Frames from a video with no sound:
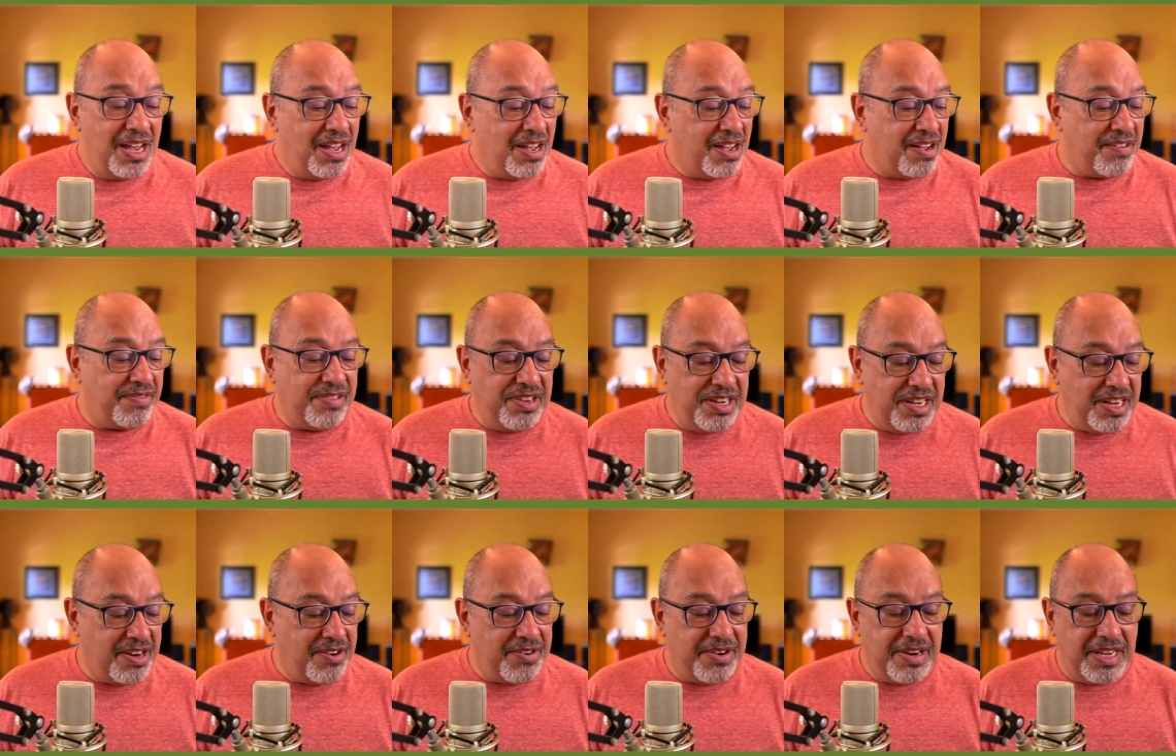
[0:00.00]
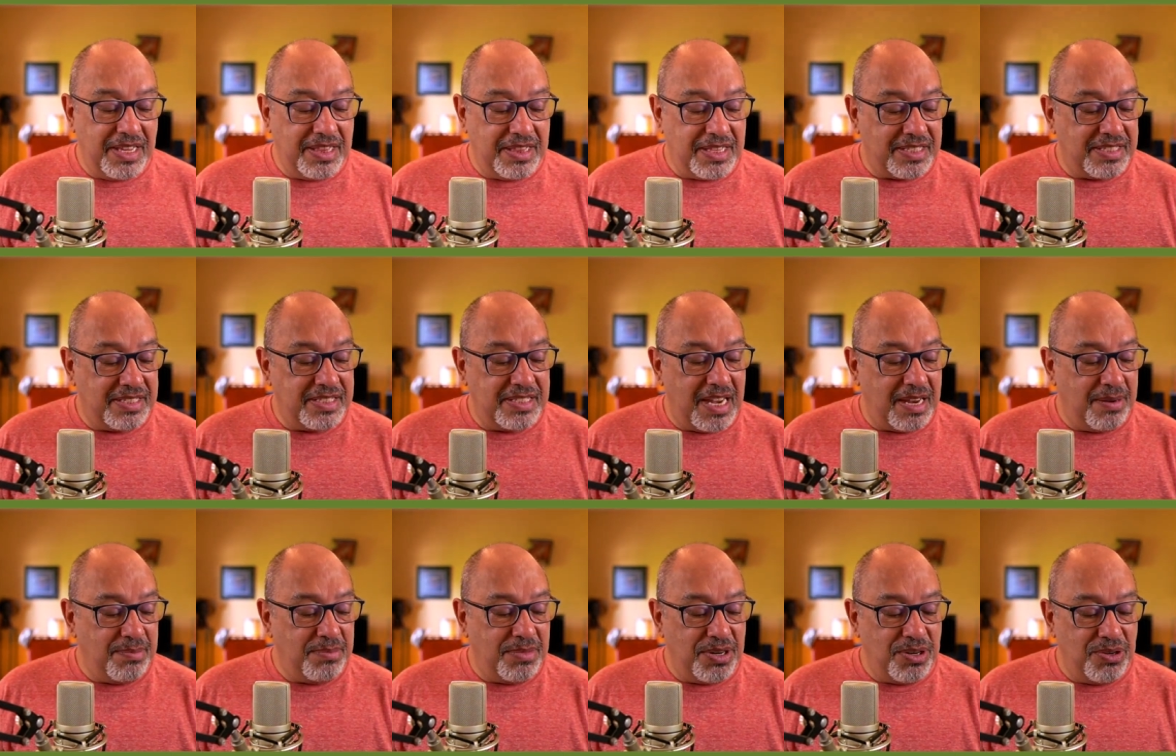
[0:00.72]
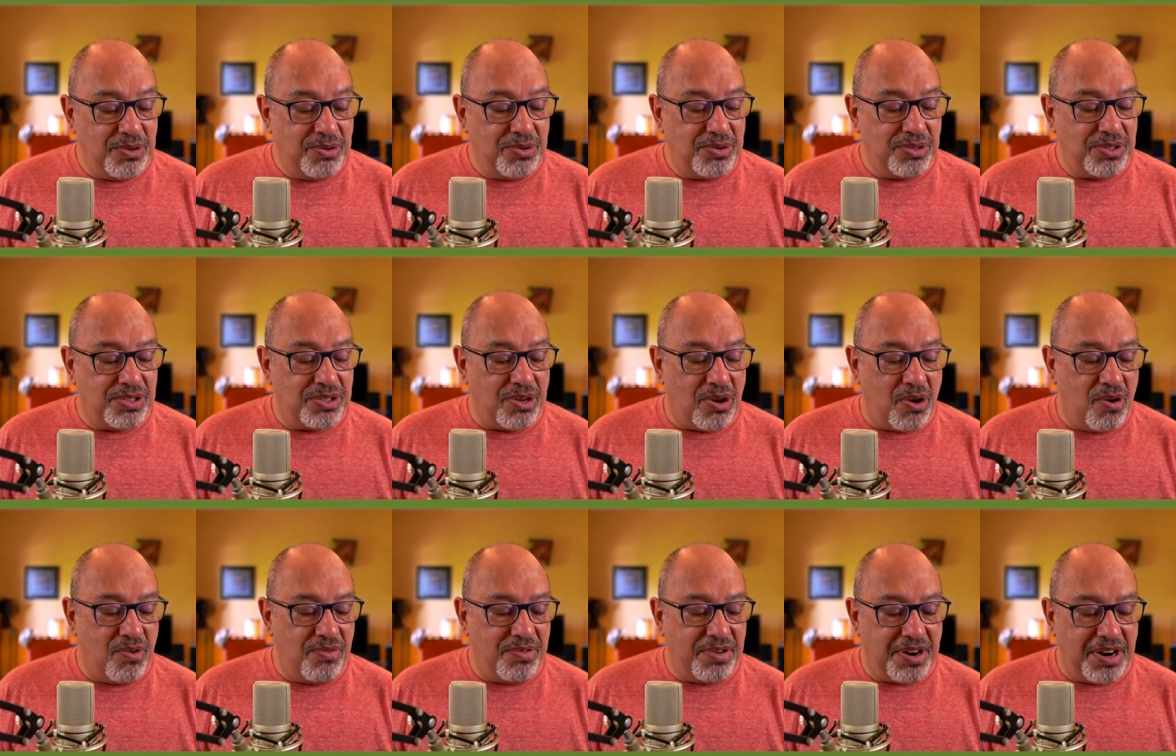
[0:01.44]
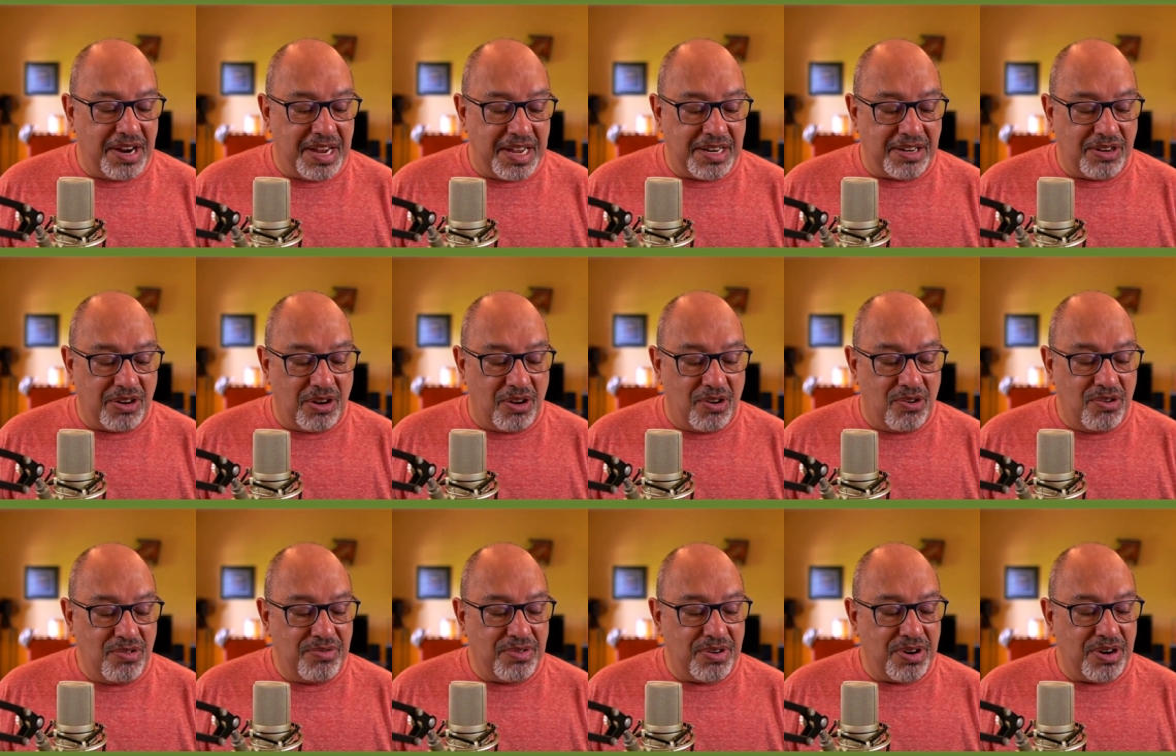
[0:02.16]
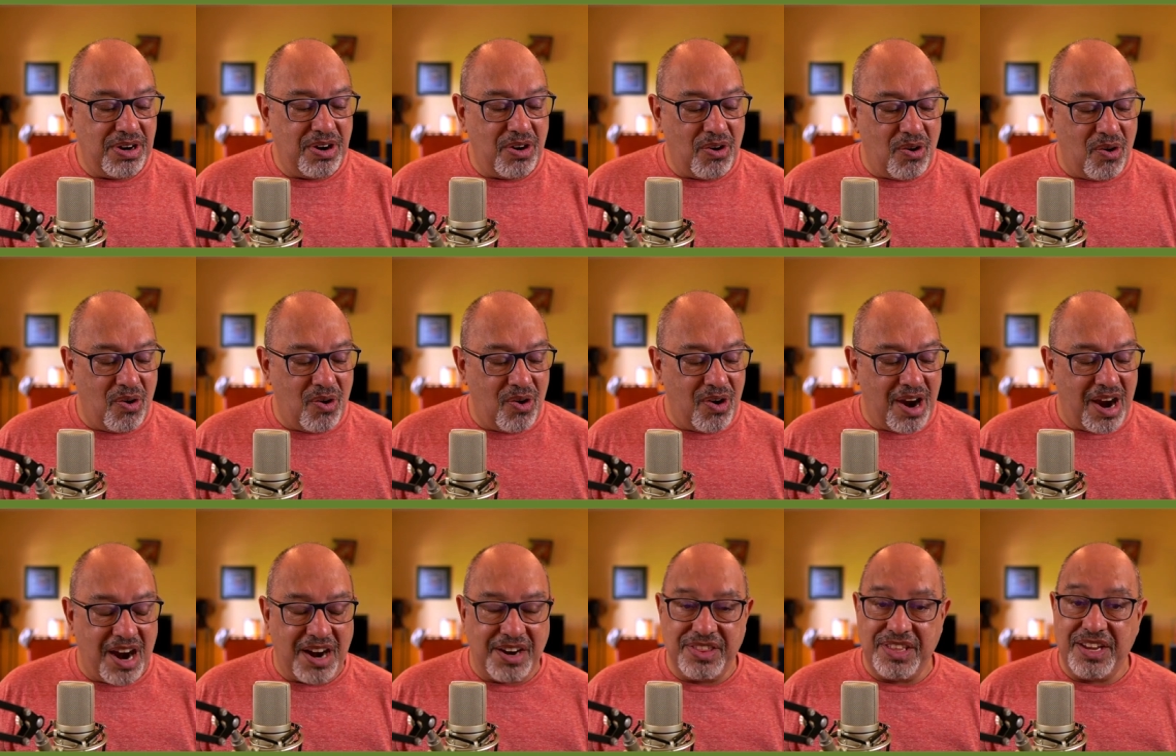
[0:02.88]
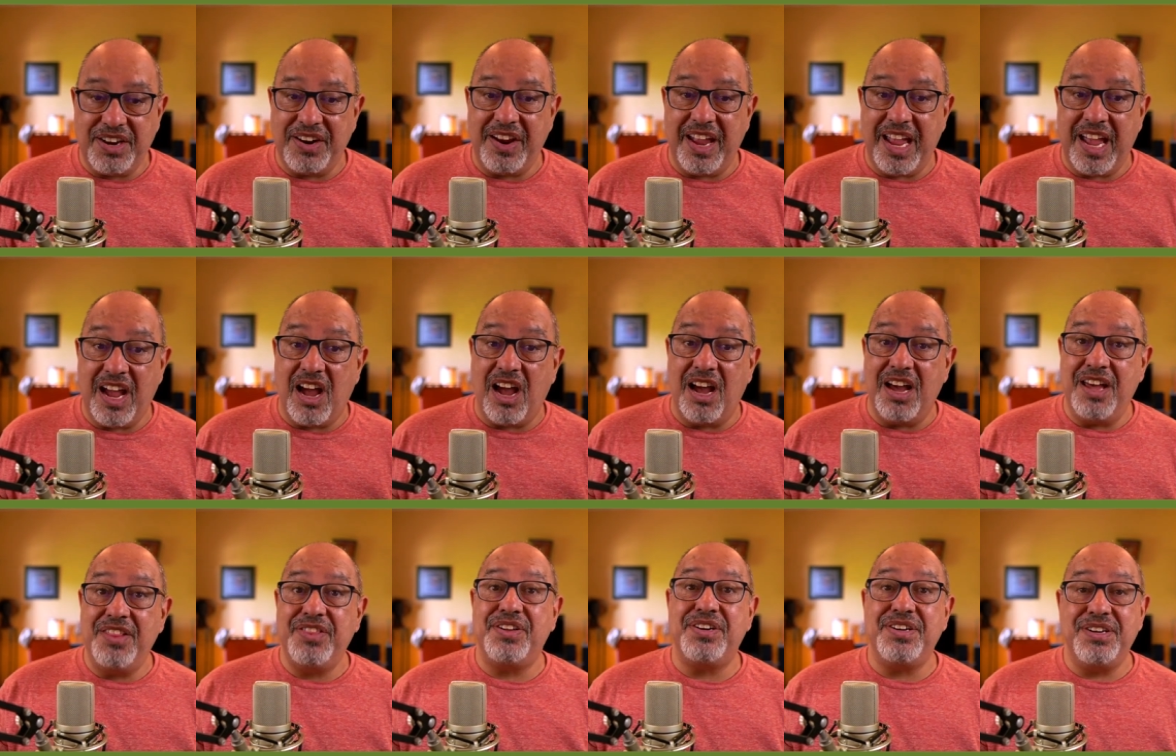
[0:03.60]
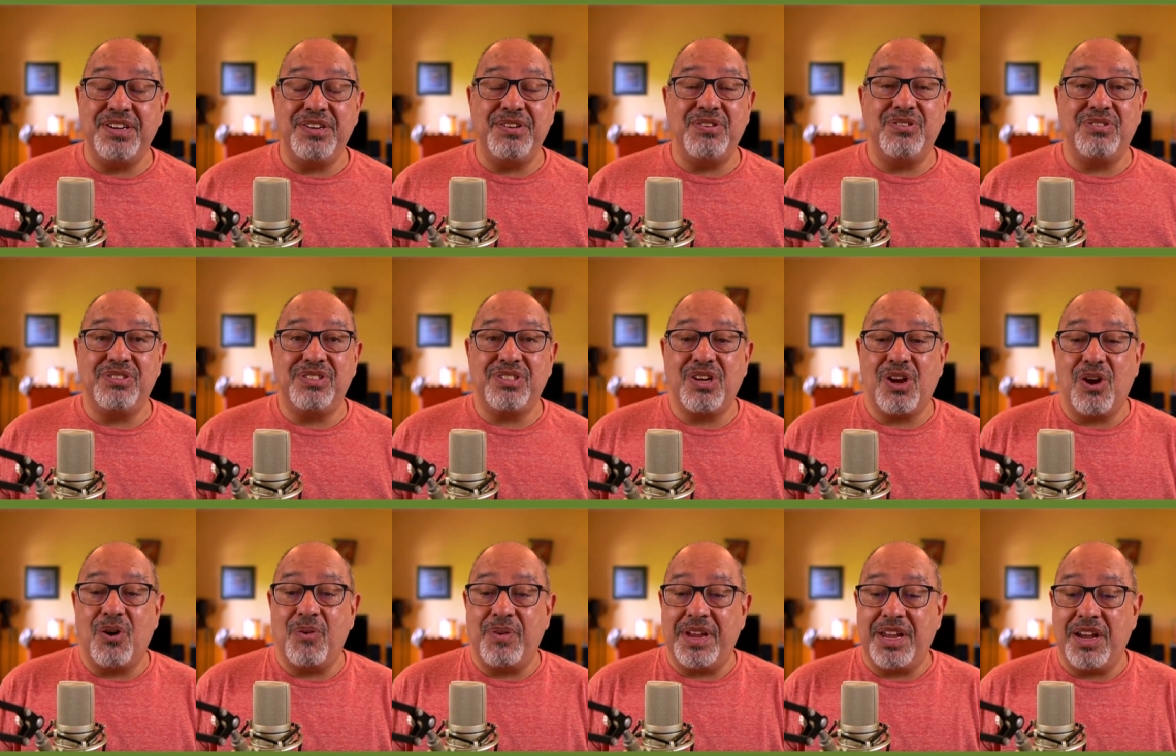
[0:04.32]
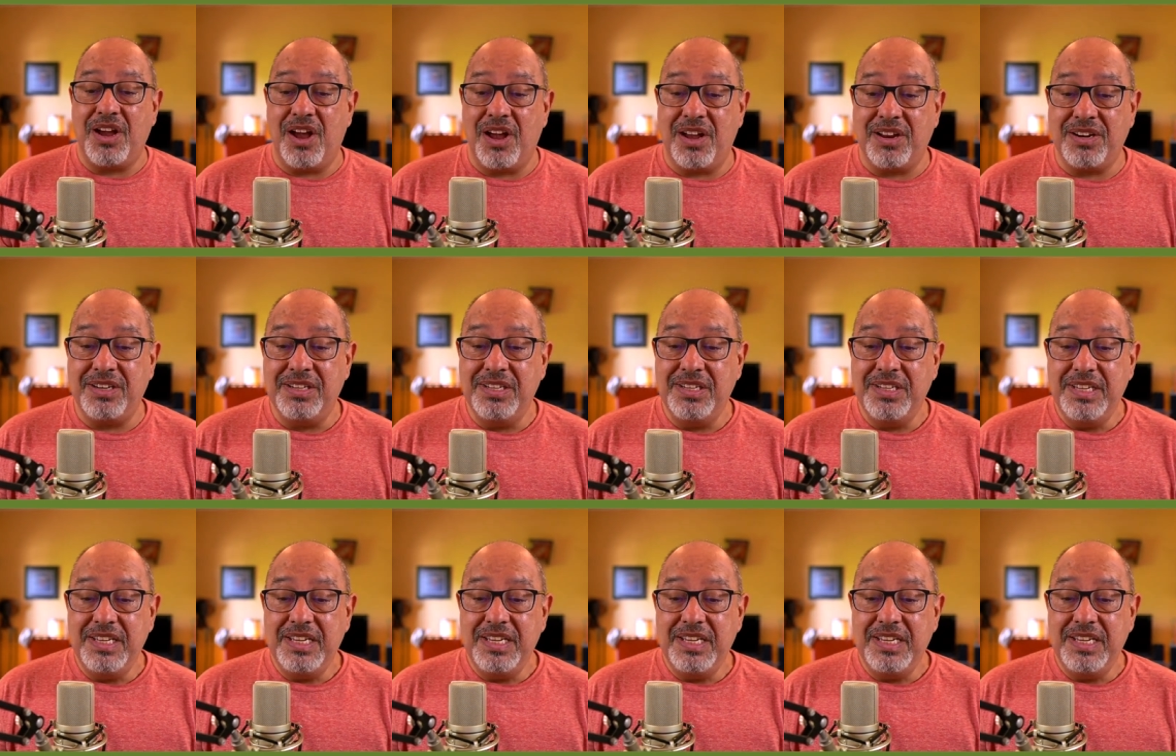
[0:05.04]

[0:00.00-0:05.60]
of hearing the same news over and over, or are there other news going on?"